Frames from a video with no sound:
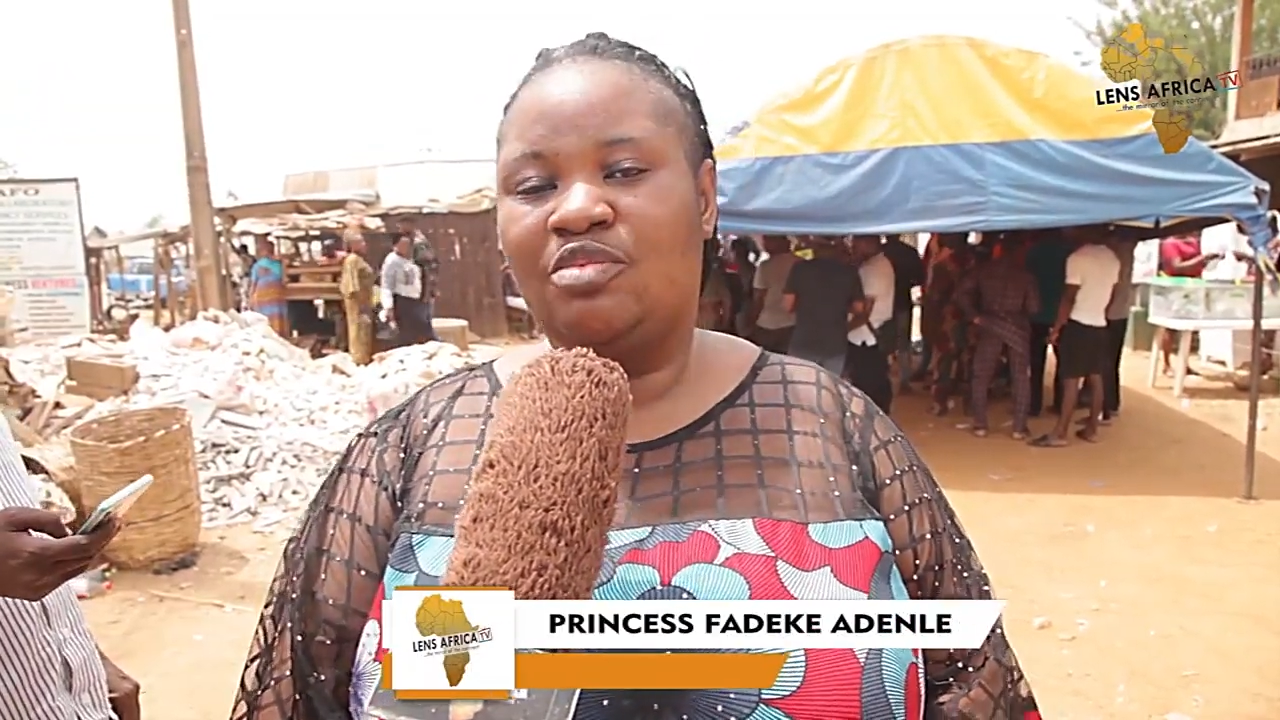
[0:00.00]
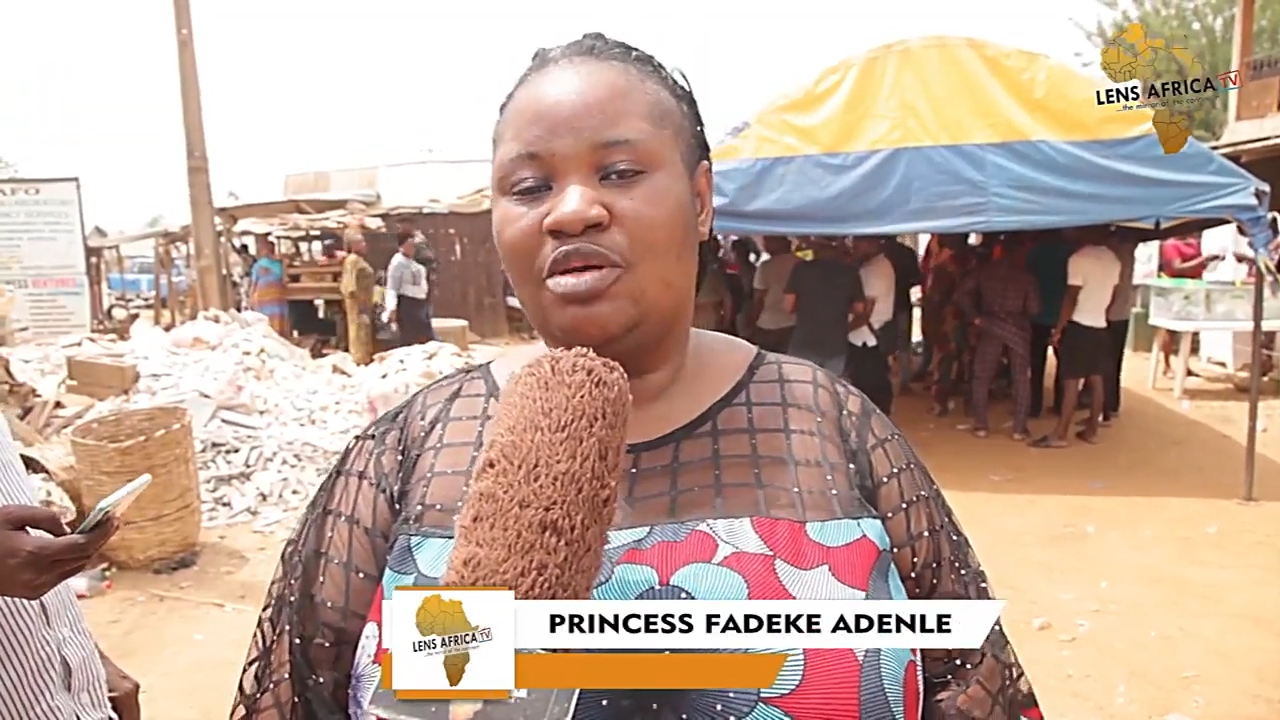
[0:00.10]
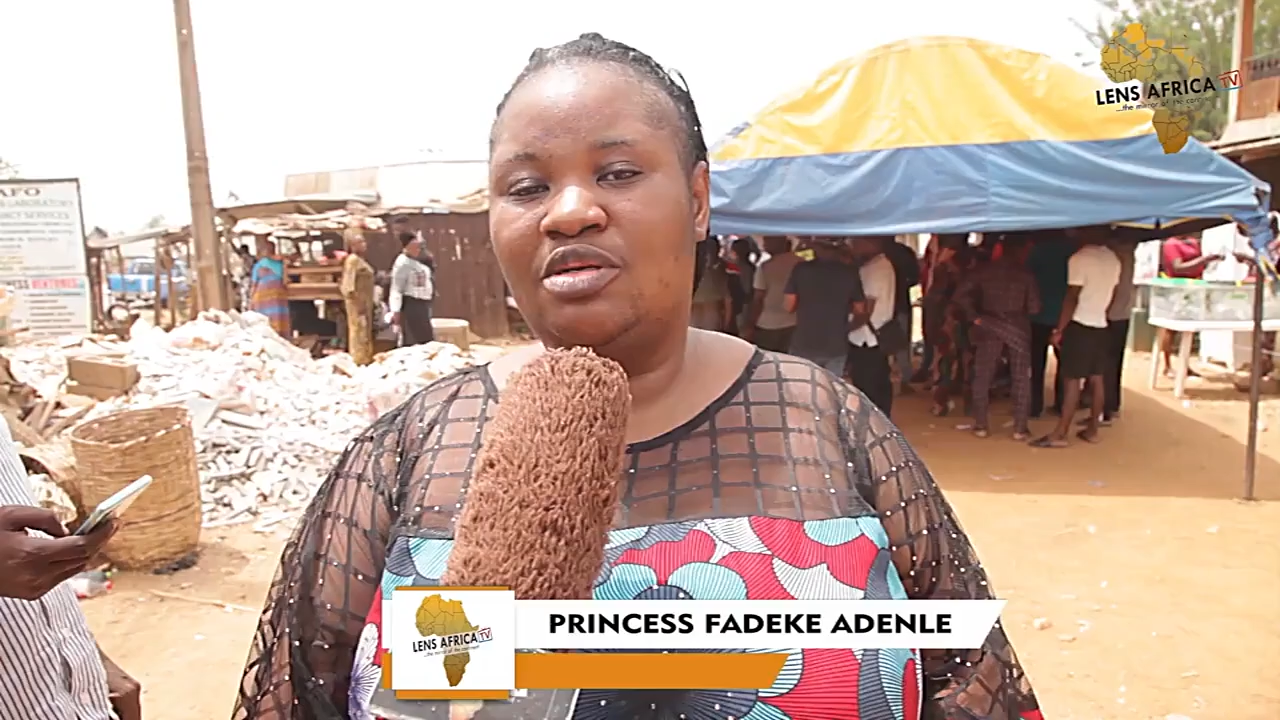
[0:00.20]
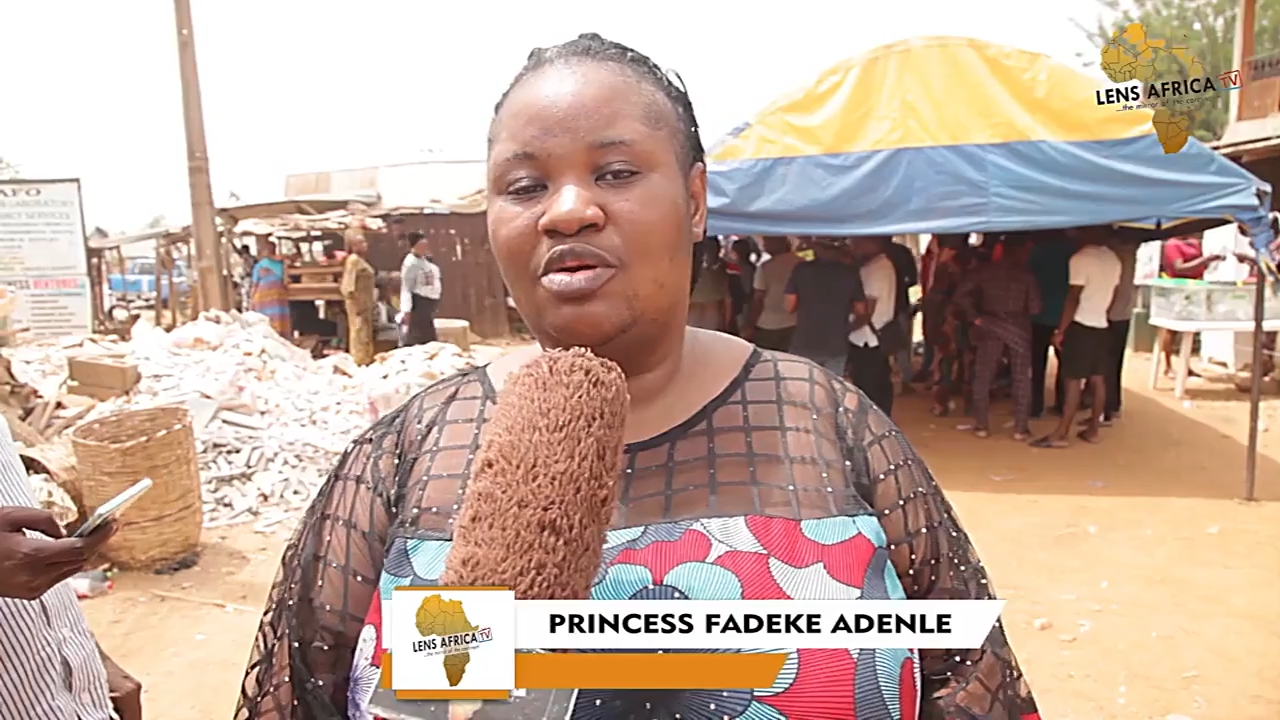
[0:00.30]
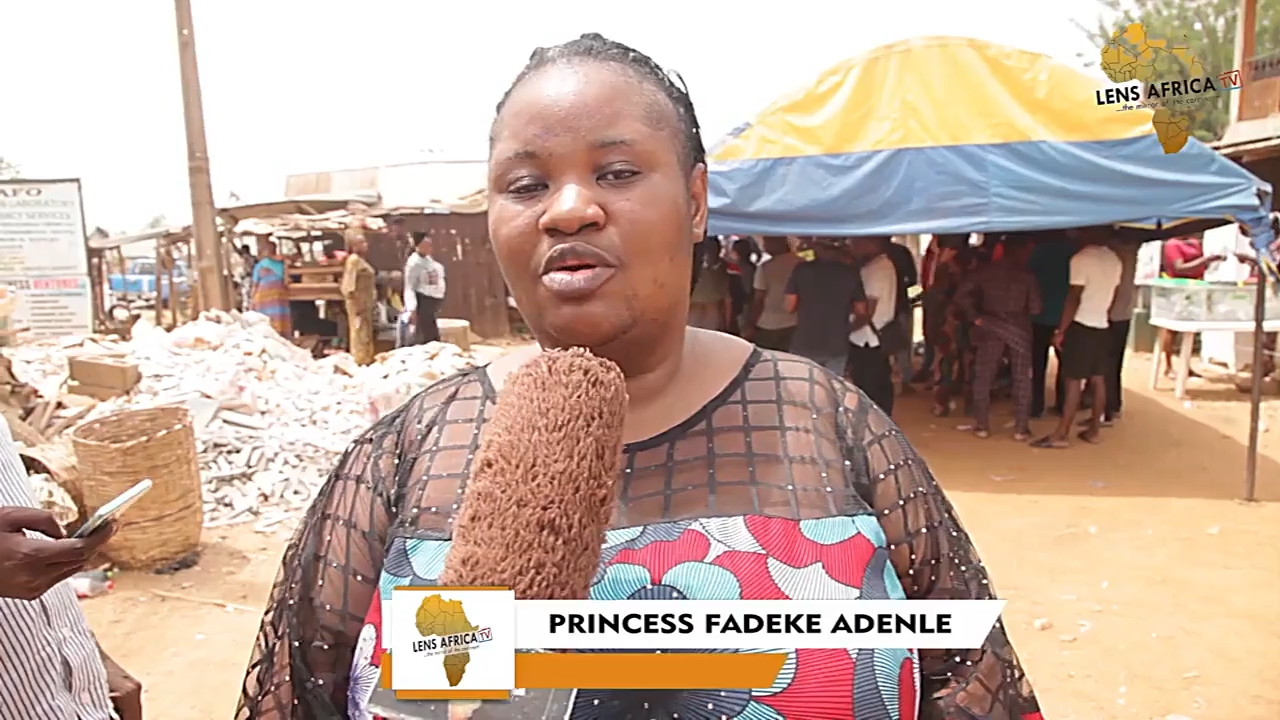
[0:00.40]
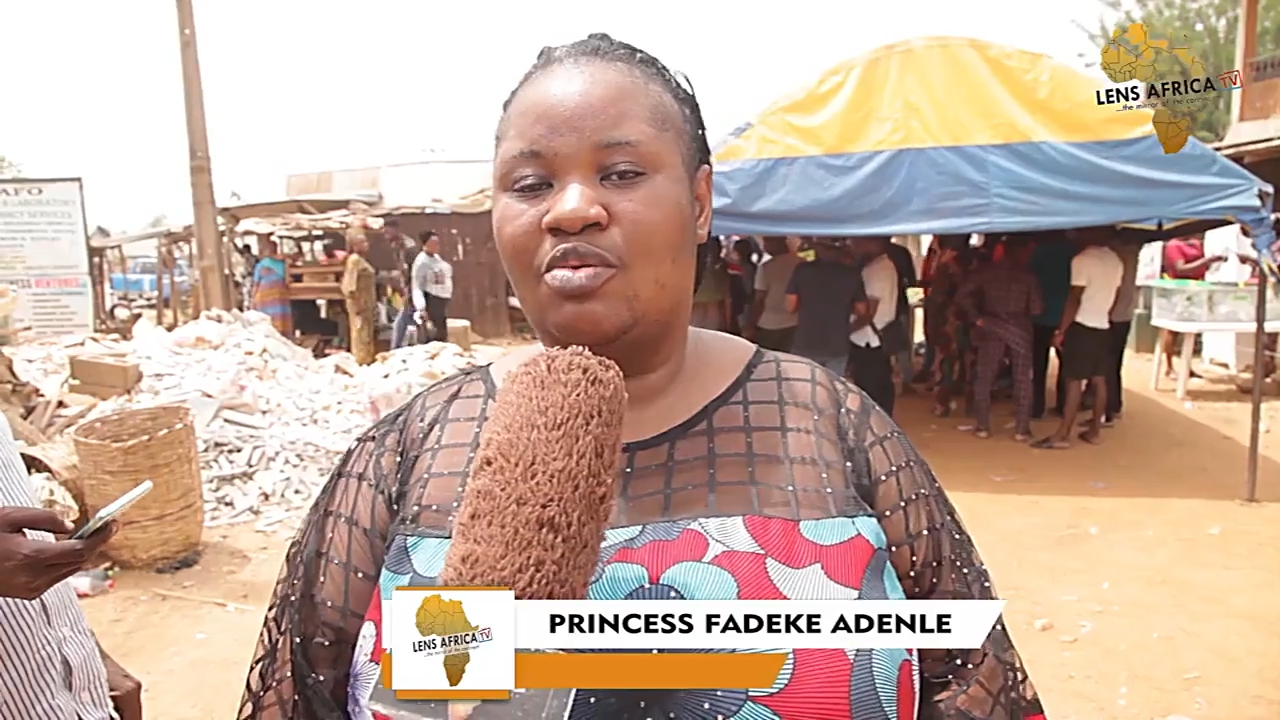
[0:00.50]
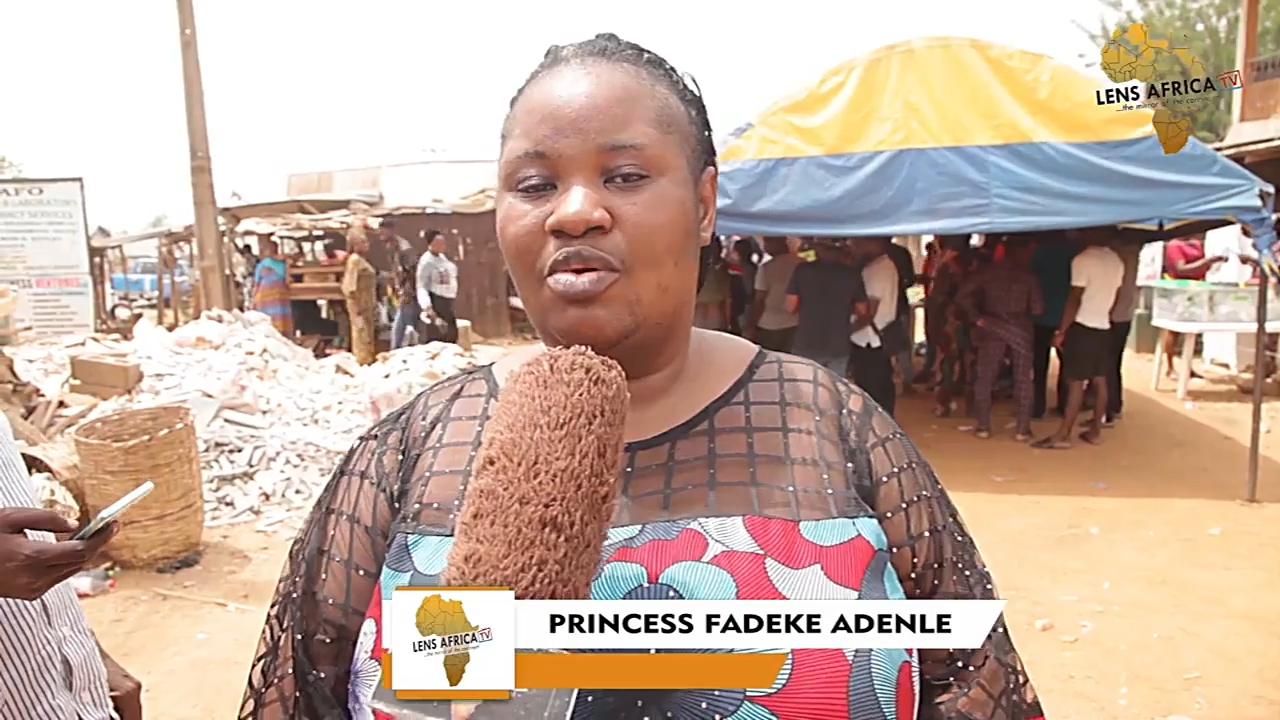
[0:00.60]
money or